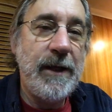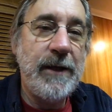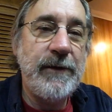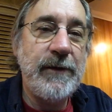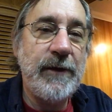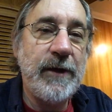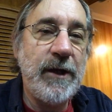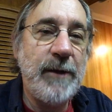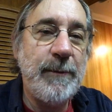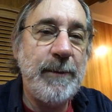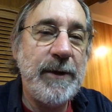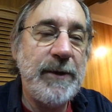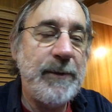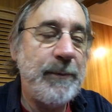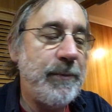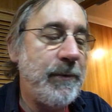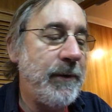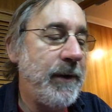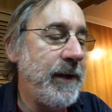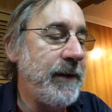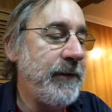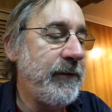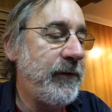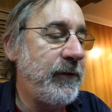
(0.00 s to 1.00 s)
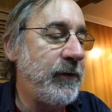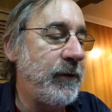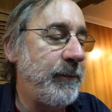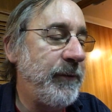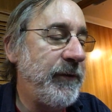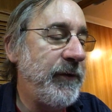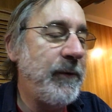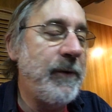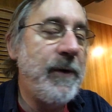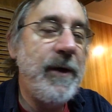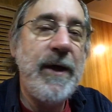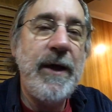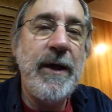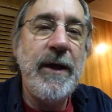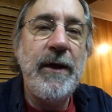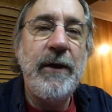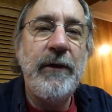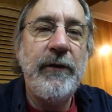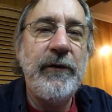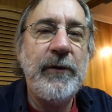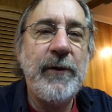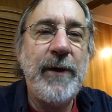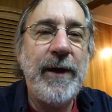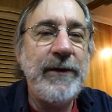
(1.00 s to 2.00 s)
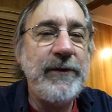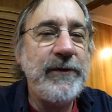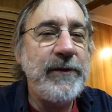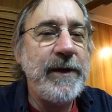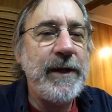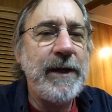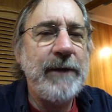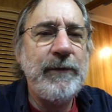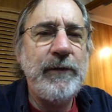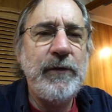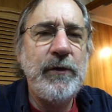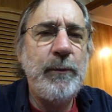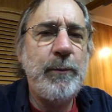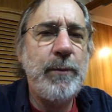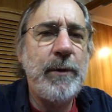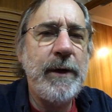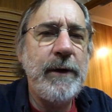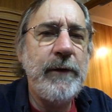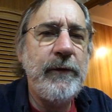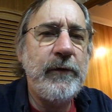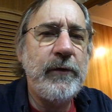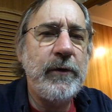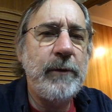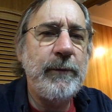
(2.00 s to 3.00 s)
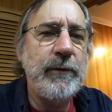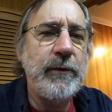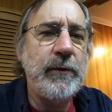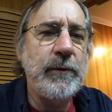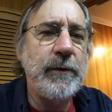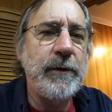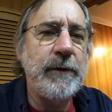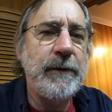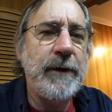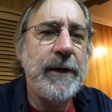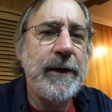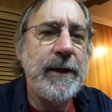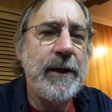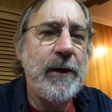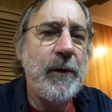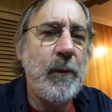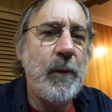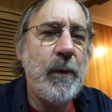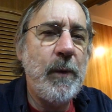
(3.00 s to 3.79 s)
talking about the brainstorm. So I actually have two brainstorms going right now.